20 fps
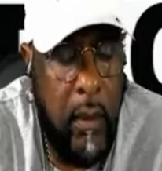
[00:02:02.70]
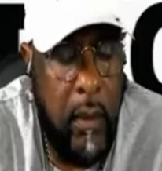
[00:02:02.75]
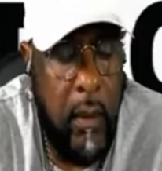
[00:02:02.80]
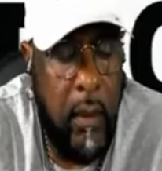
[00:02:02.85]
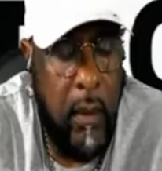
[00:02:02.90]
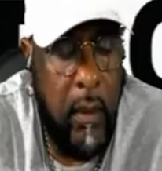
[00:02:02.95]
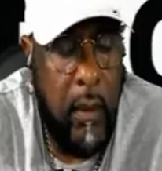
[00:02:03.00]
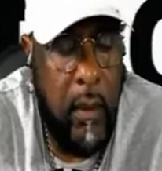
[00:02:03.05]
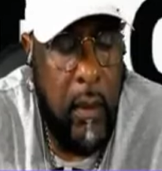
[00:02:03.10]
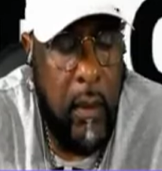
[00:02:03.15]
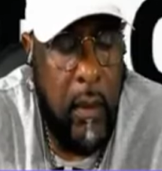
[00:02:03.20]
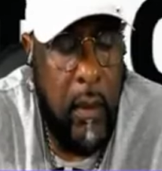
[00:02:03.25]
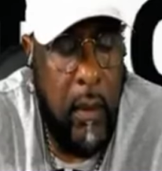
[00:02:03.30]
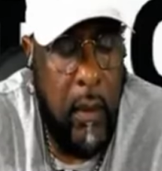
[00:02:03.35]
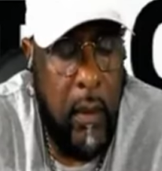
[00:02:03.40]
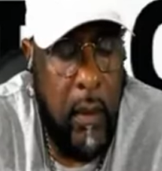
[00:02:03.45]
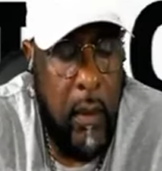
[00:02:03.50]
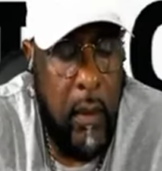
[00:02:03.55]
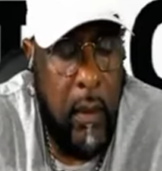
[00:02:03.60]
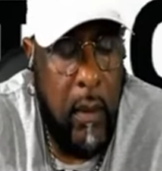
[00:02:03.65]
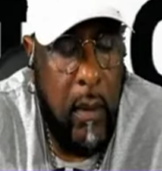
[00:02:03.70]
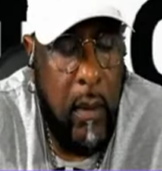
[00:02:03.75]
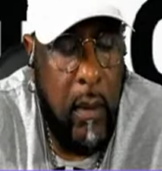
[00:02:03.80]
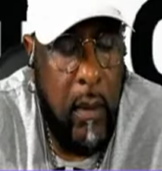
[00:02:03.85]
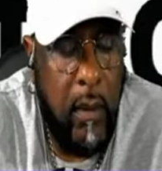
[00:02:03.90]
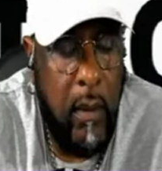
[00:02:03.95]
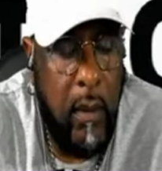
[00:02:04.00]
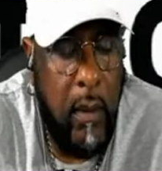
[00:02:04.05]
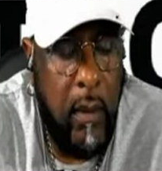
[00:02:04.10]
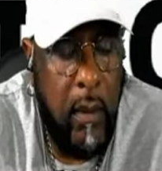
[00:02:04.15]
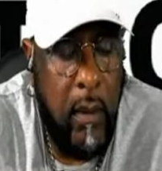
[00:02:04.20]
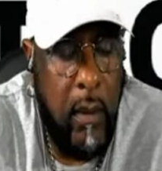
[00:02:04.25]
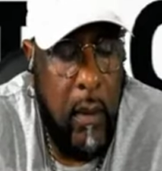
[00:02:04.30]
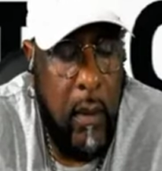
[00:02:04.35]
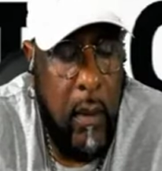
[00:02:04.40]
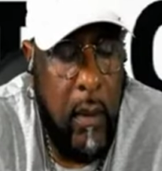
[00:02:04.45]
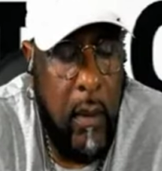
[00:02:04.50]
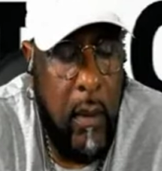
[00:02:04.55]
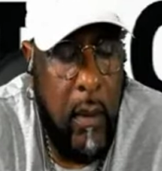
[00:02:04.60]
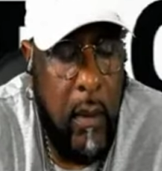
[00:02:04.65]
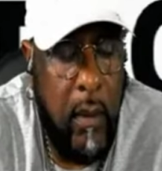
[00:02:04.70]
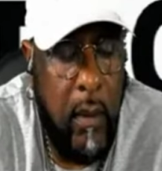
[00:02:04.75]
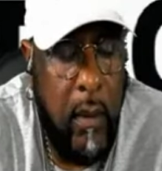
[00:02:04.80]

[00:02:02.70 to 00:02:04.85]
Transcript: [no speech]